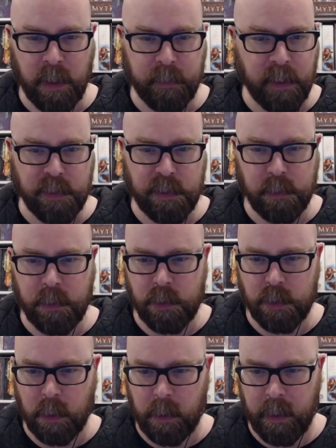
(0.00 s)
And that's
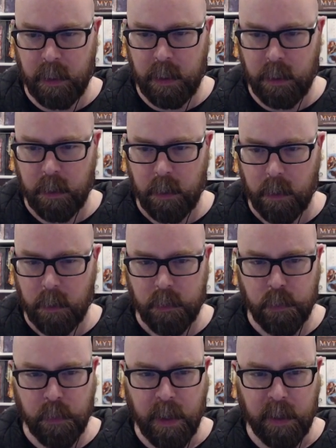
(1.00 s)
just a link
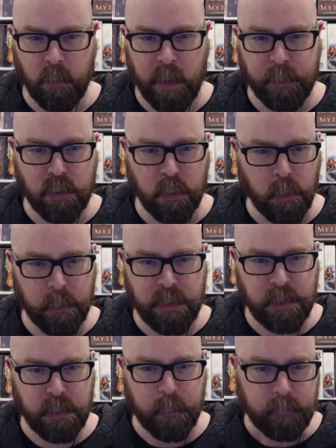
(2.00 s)
to that web
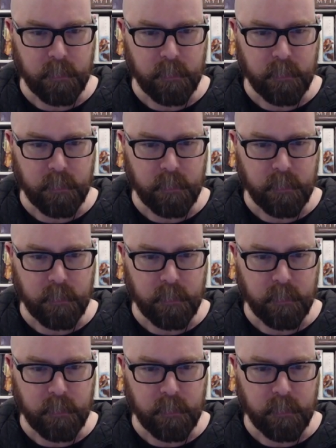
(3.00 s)
source.